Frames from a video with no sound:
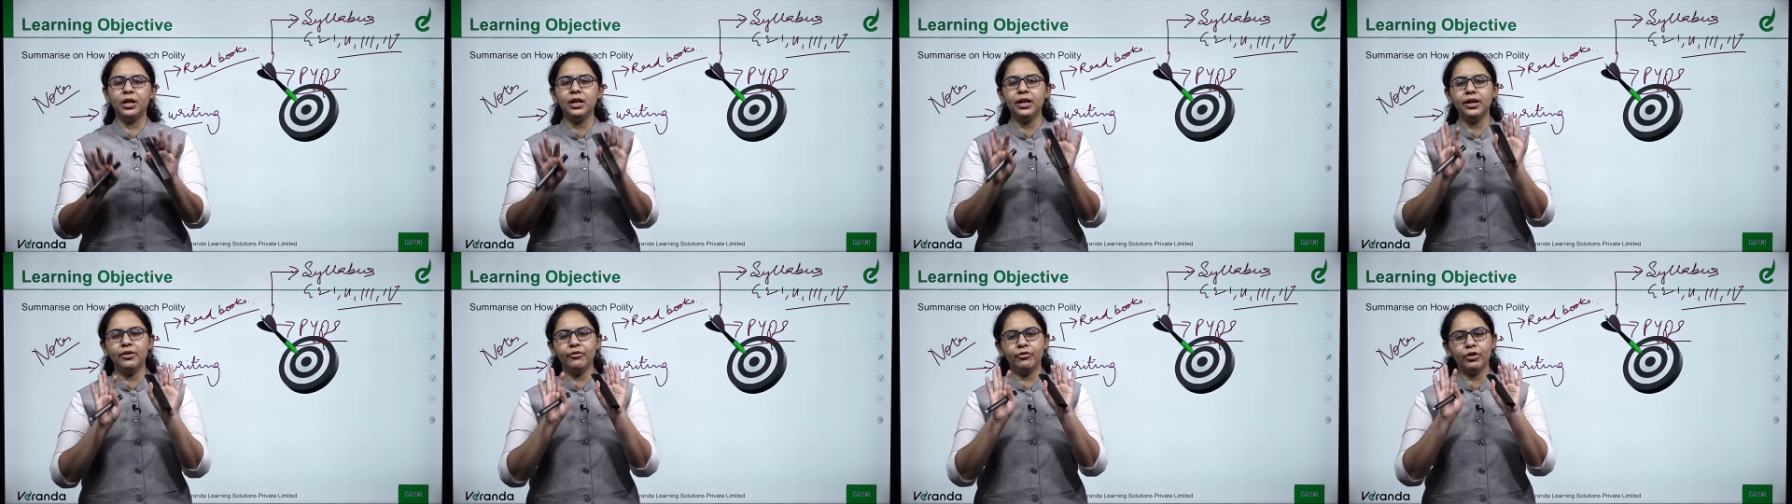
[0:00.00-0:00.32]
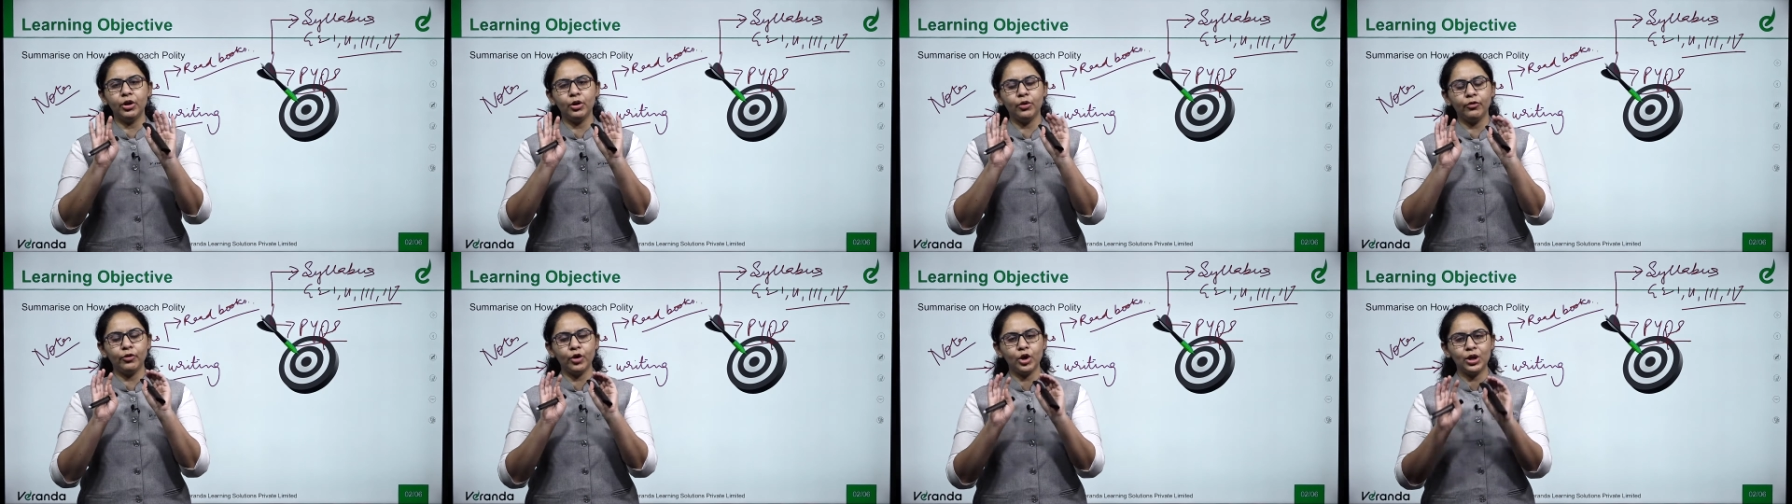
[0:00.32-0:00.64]
in front
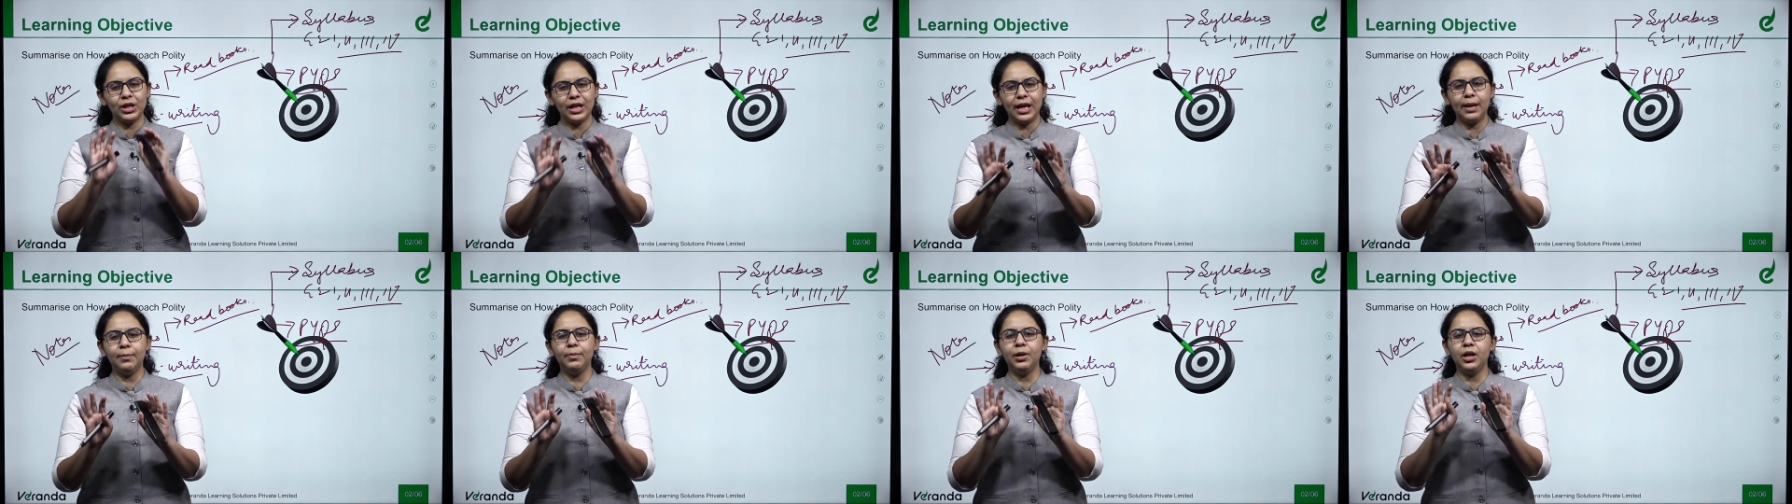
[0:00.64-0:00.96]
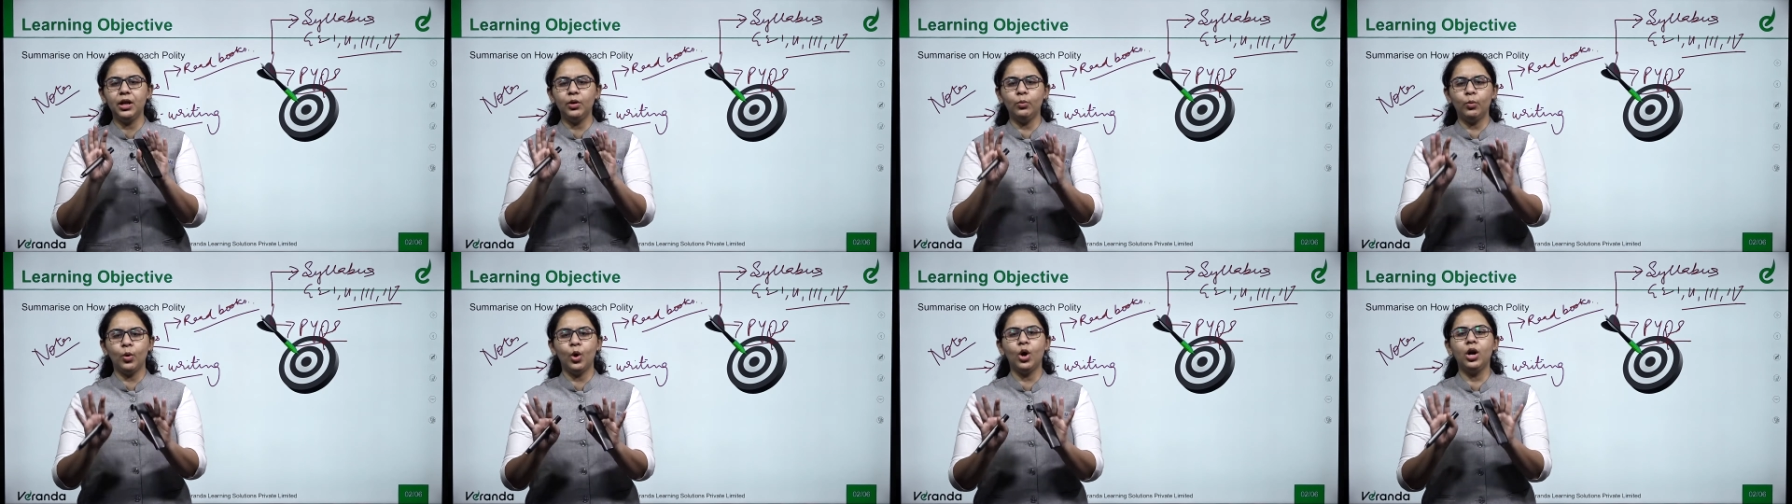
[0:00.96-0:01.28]
of your table,
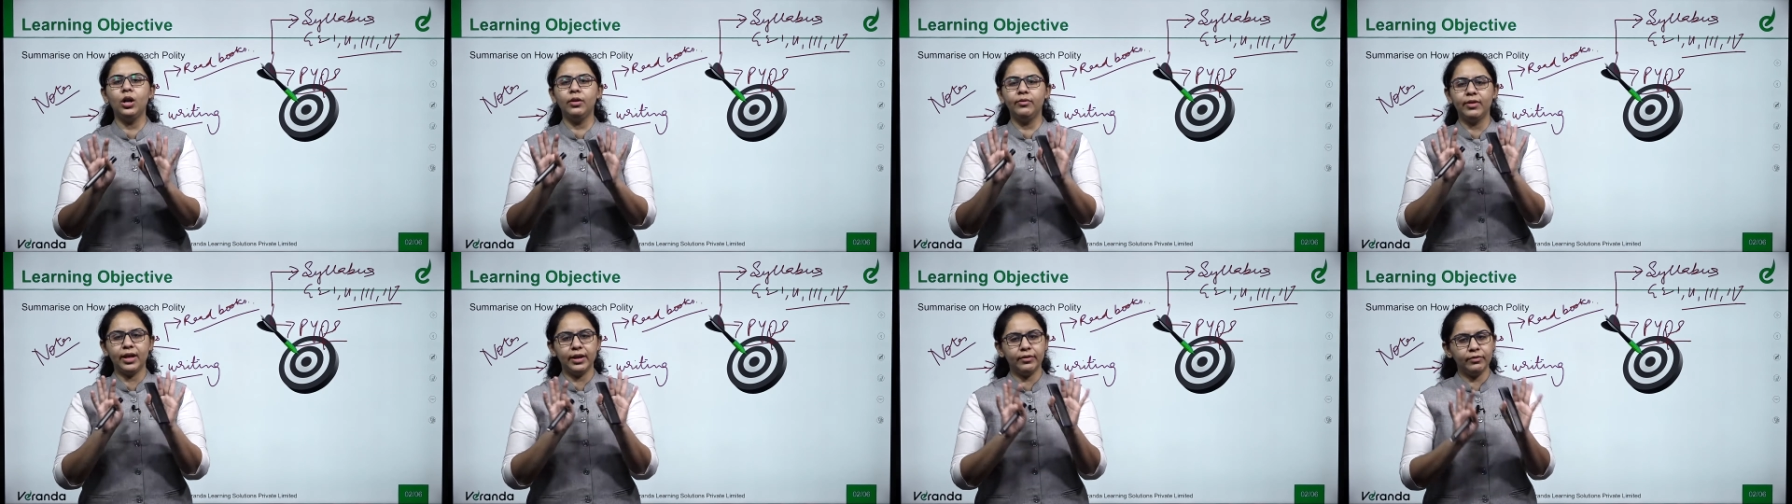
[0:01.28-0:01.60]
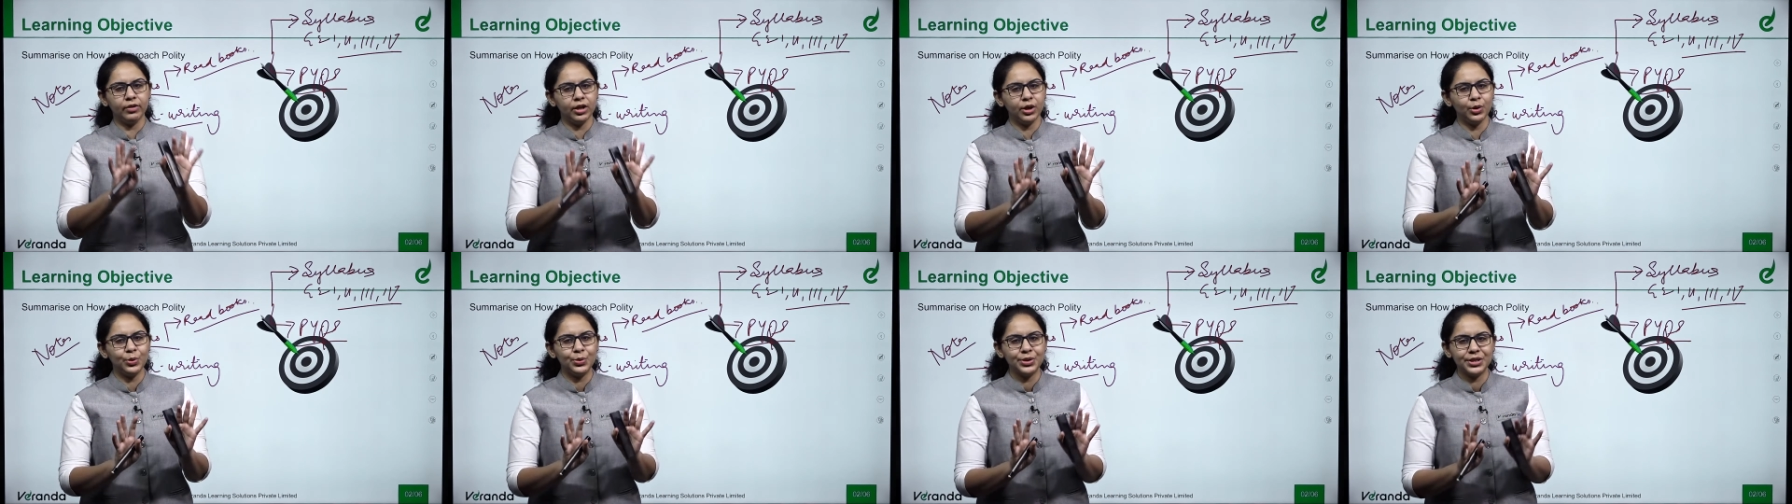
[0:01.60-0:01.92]
wall, wherever
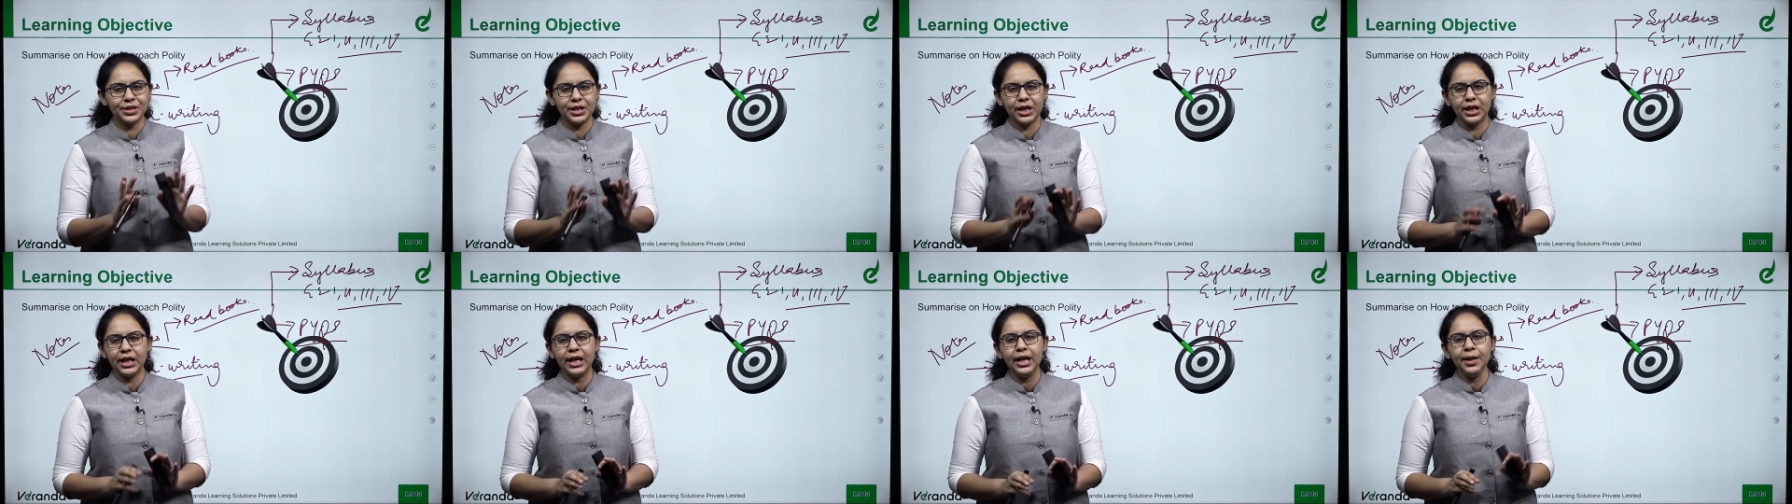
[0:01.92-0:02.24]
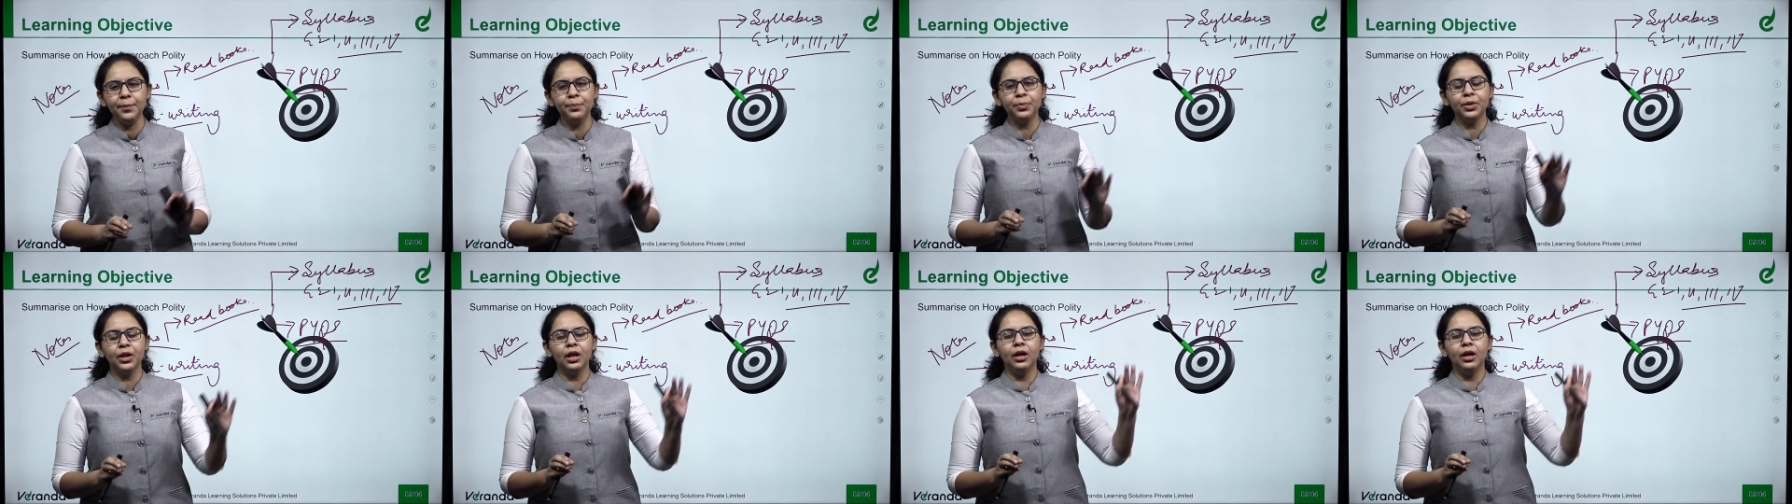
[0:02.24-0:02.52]
you study,